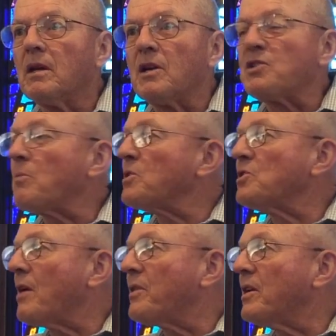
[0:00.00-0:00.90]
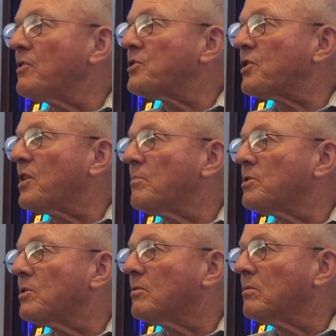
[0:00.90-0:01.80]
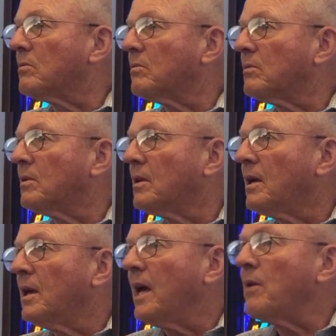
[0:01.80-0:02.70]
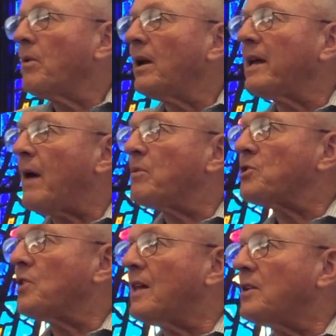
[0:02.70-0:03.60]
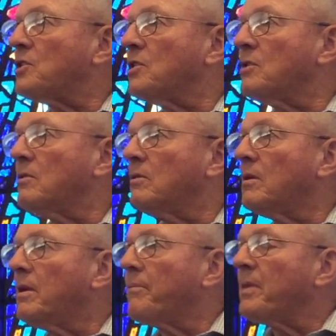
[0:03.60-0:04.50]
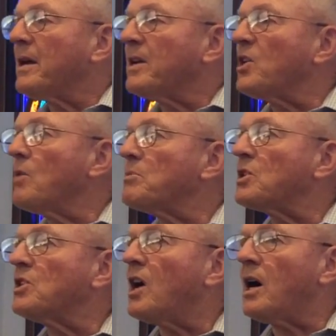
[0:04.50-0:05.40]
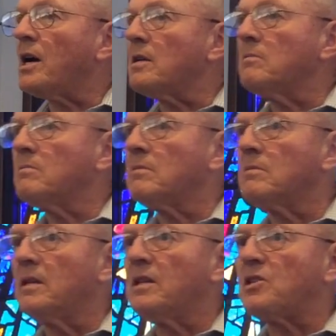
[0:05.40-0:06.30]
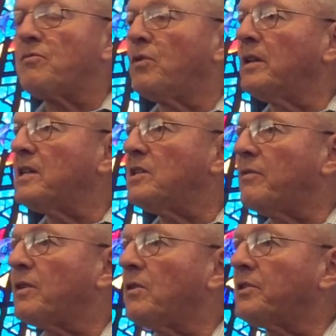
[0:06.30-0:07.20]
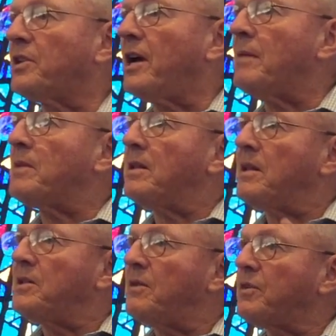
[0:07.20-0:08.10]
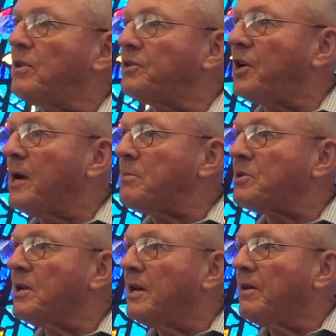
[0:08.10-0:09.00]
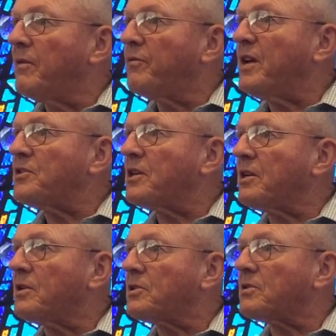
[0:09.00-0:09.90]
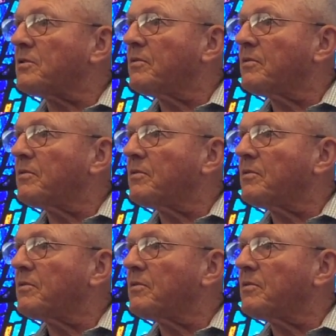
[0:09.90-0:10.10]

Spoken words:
Because there was nothing else to come to. And really, I would say that to you, come to God in this really difficult time, than the difficult times facing us.